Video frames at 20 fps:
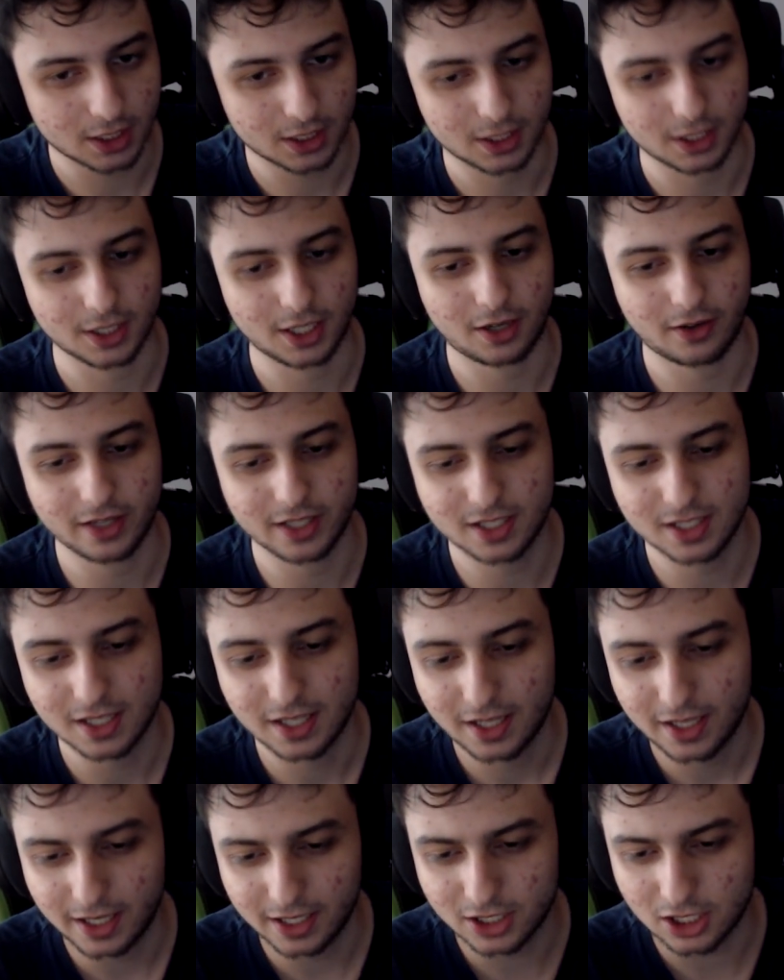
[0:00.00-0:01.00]
You know, it's
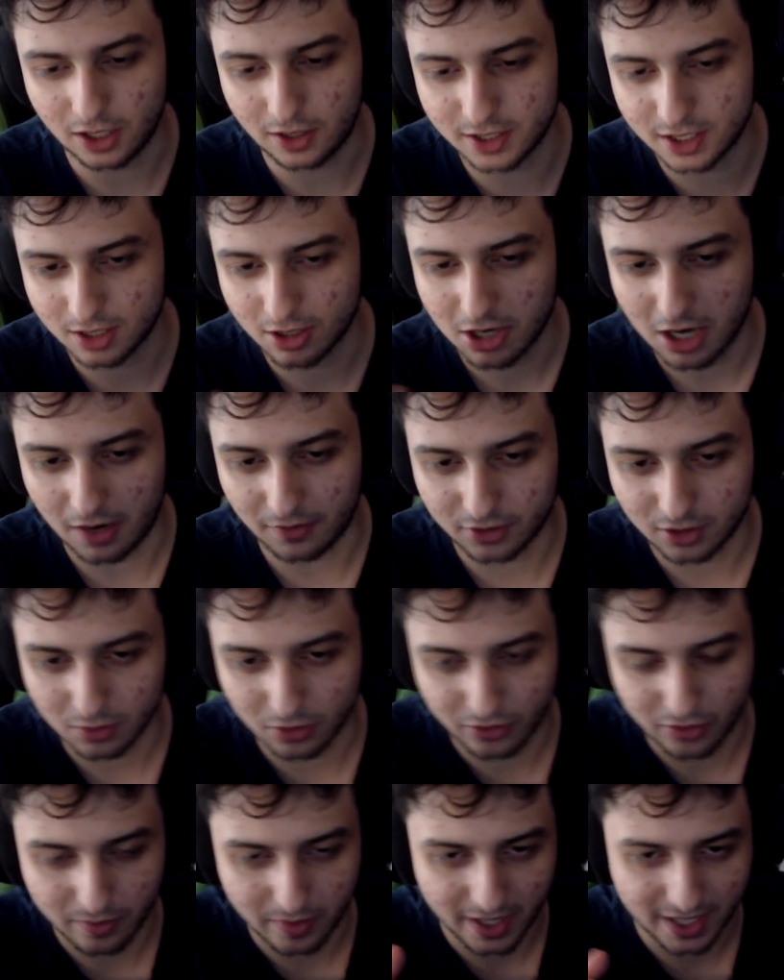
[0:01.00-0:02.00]
always uncomfortable
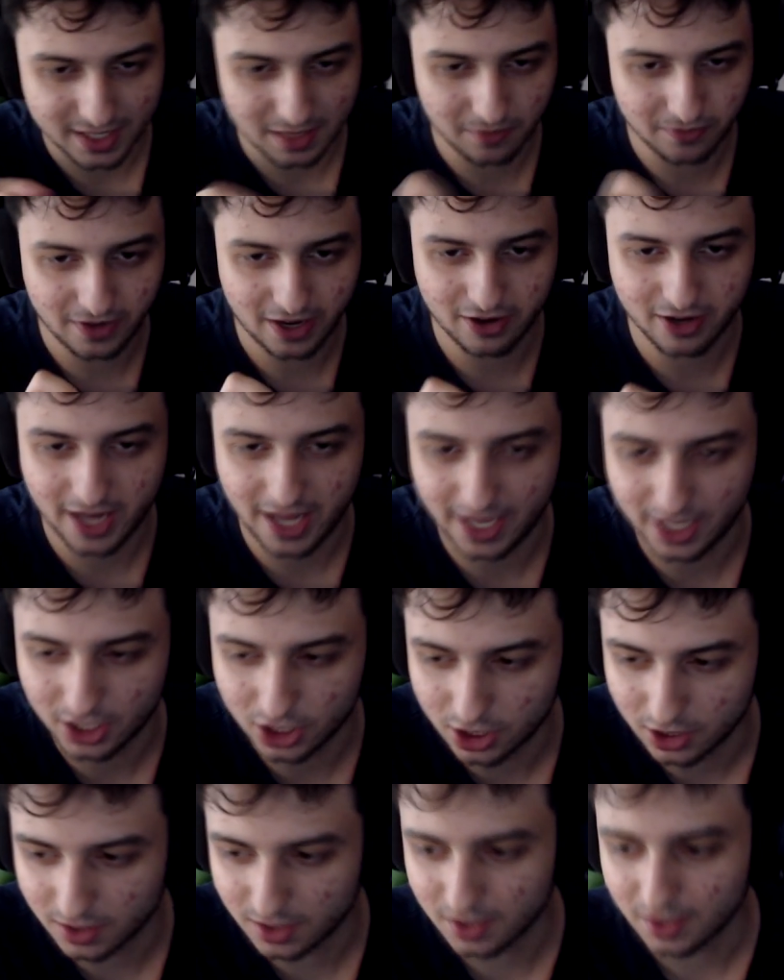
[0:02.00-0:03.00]
for me because I'm very
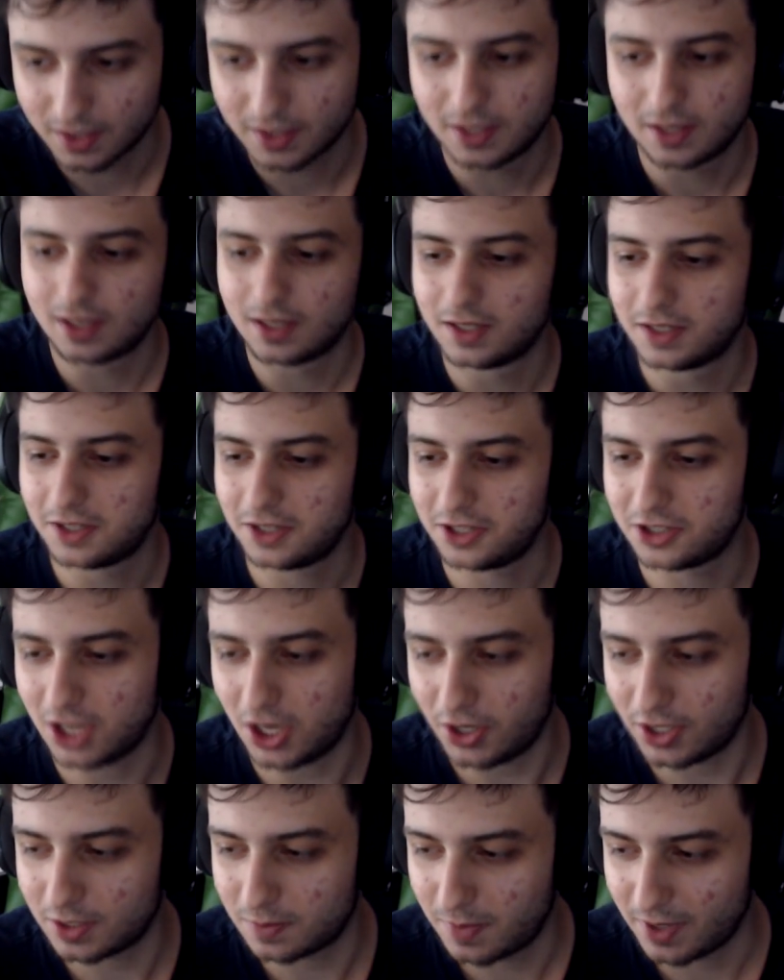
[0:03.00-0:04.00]
anxious. It's
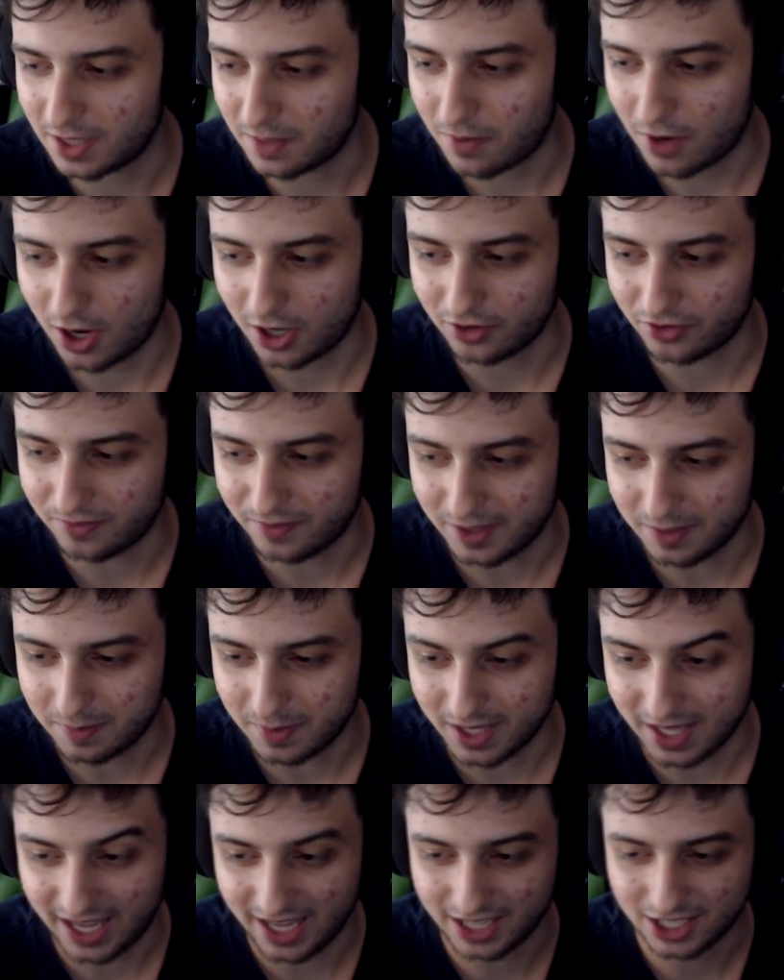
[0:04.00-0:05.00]
always been a part of me
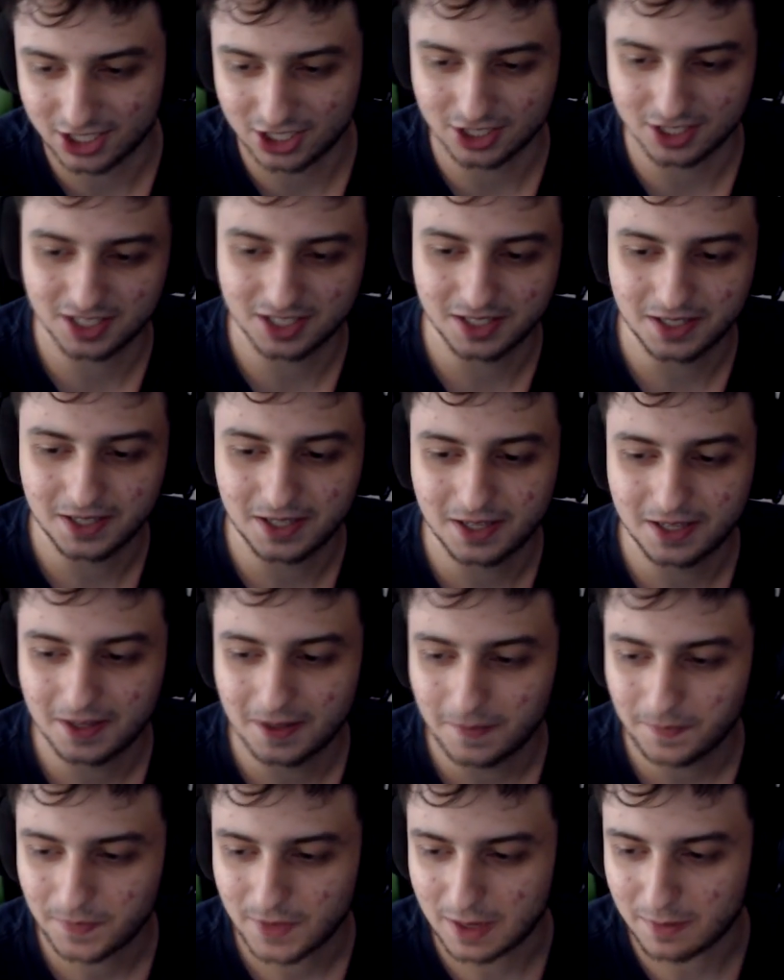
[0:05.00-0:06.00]
being anxious
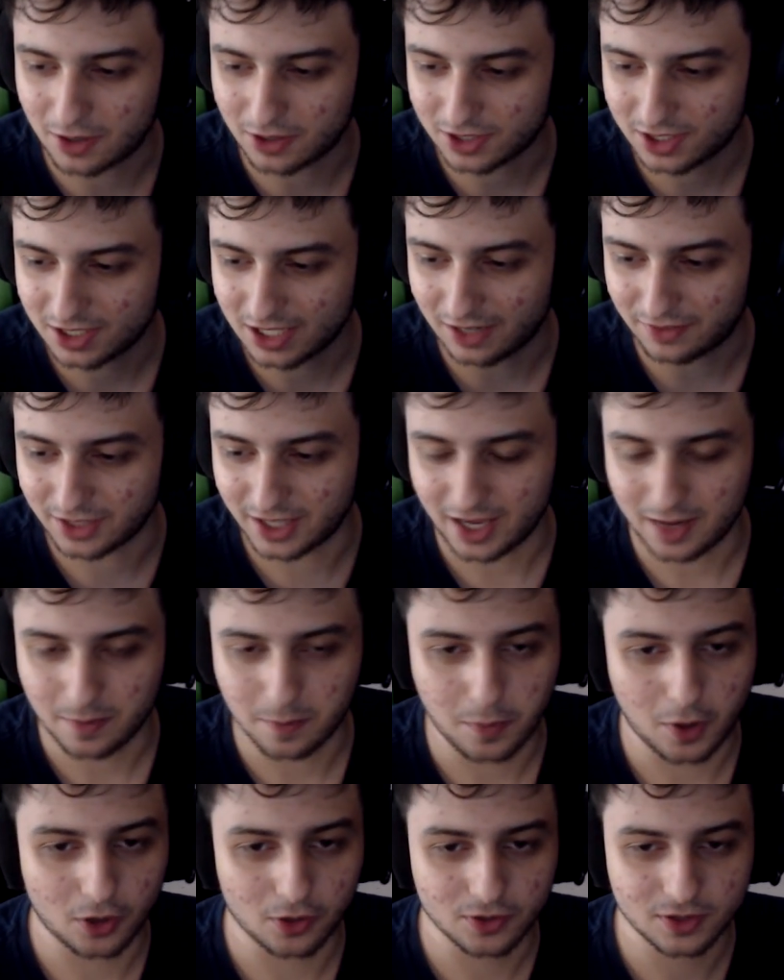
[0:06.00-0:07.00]
about stuff that I
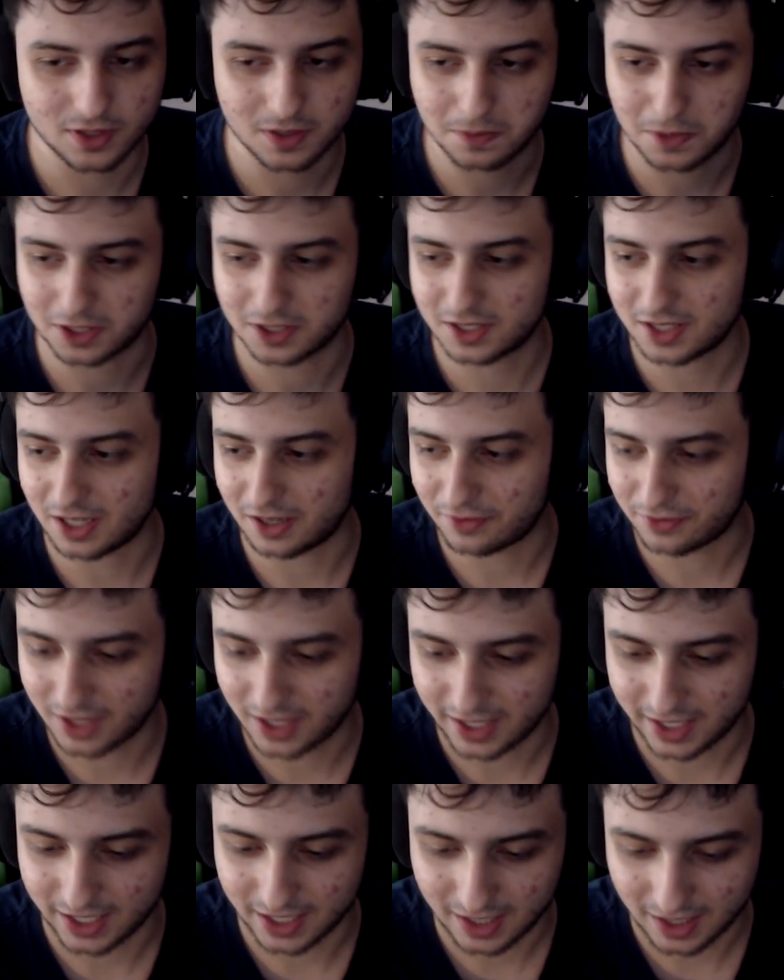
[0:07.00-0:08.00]
post, about stuff
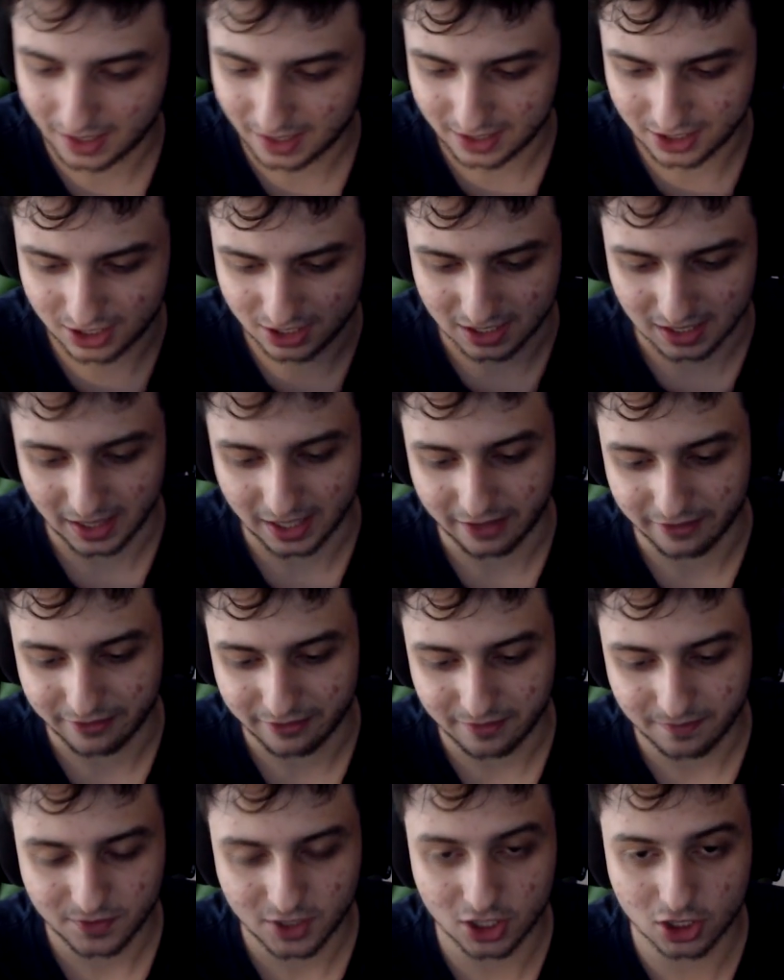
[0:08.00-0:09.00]
that I just live.
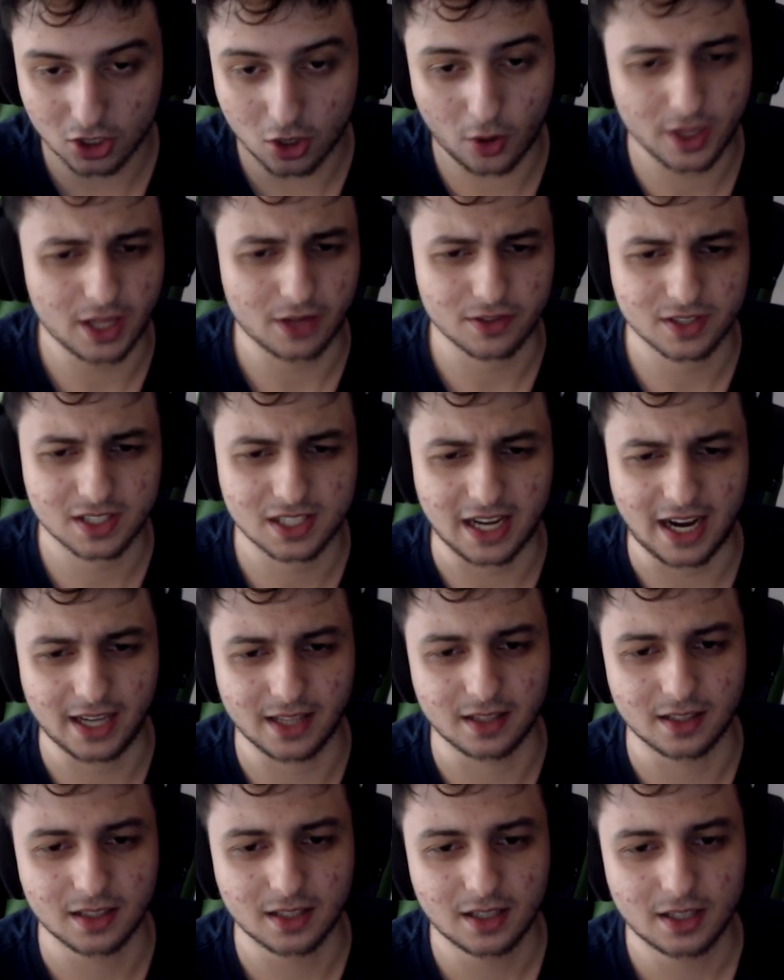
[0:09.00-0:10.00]
Just going
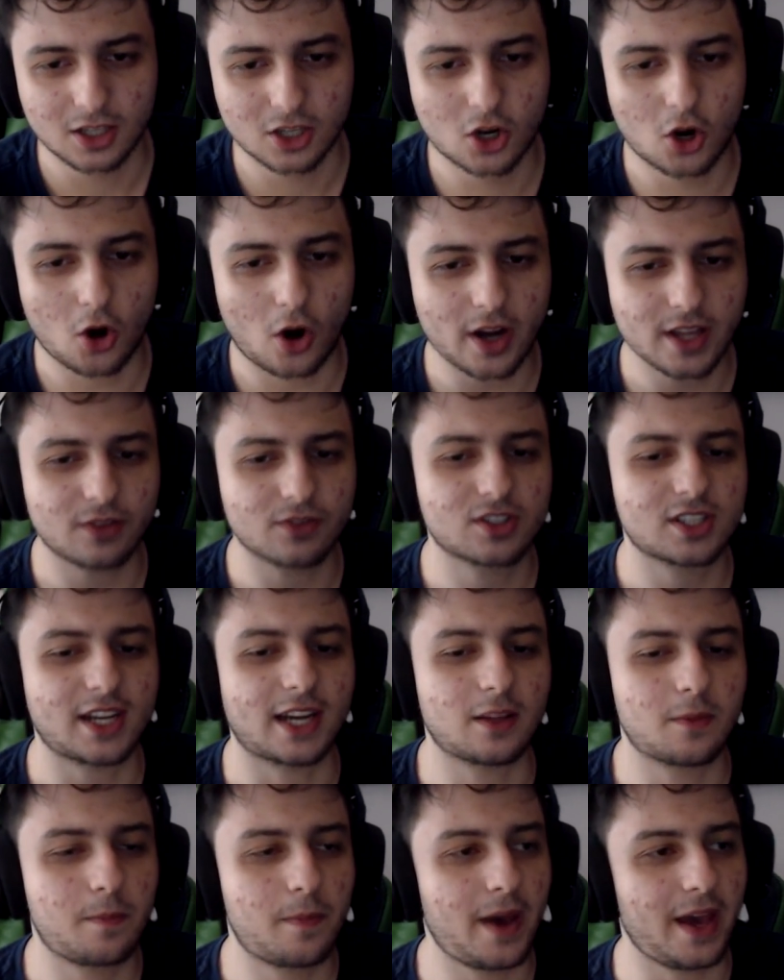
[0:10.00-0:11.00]
outside. Going
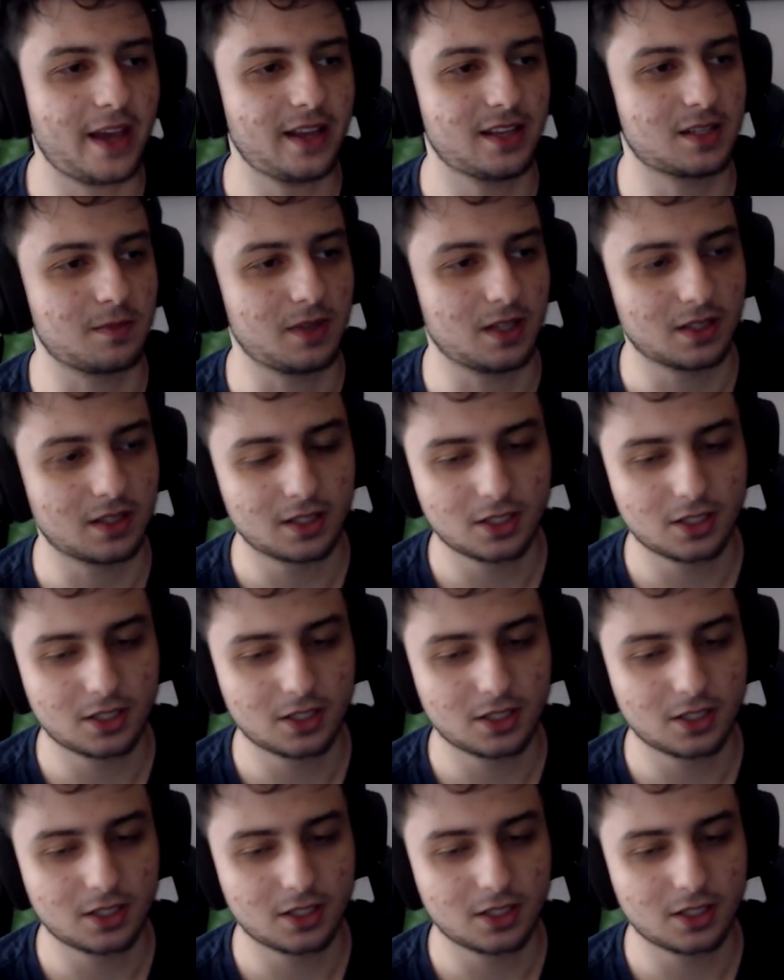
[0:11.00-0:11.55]
outside pains me.